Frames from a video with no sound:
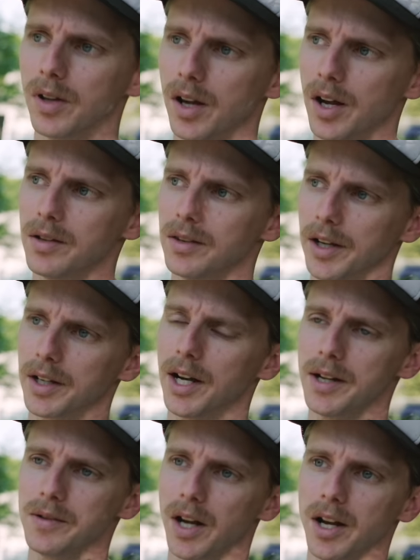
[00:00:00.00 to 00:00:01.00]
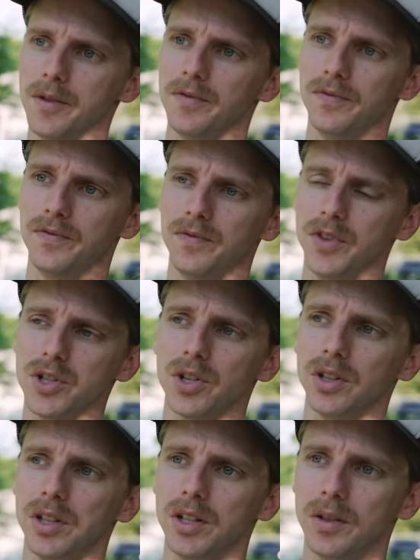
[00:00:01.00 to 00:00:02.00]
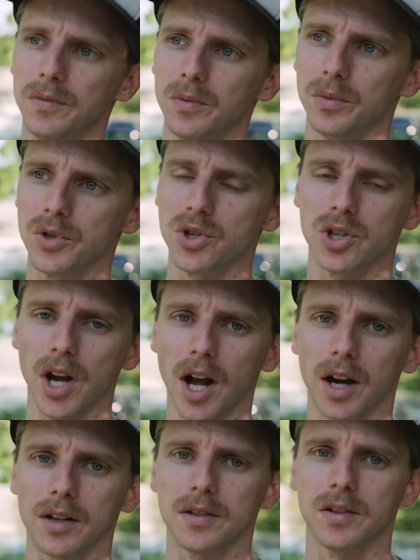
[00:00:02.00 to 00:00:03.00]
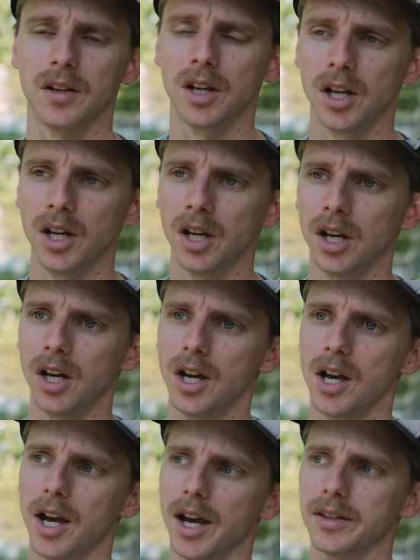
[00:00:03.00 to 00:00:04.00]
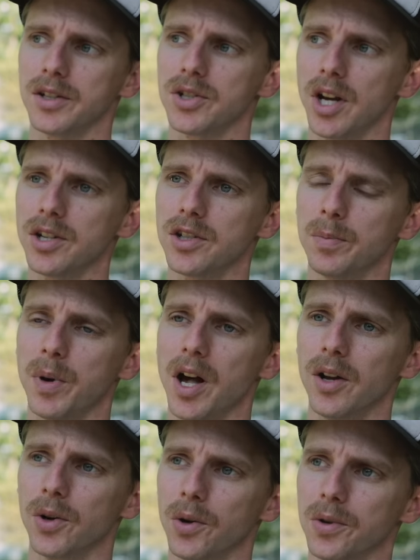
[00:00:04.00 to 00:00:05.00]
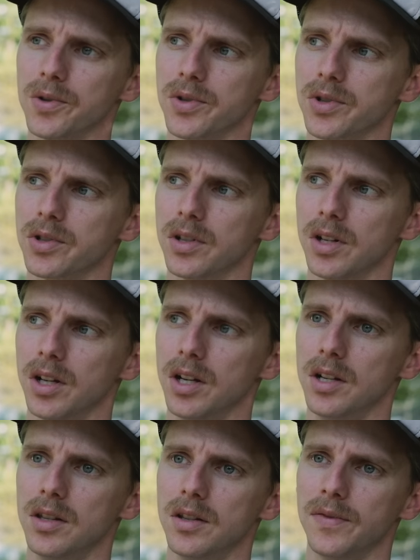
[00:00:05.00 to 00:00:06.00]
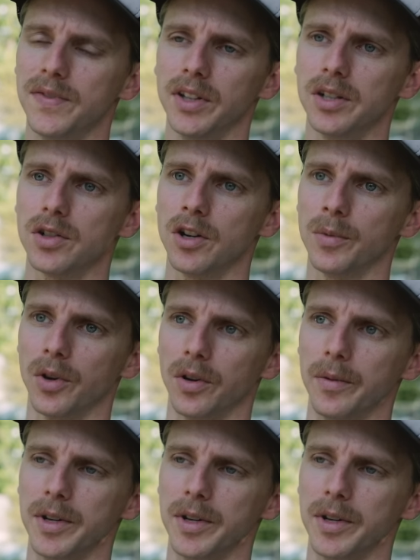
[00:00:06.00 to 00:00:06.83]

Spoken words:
I physically was shocked at the size of the potholes in the Philly terminal.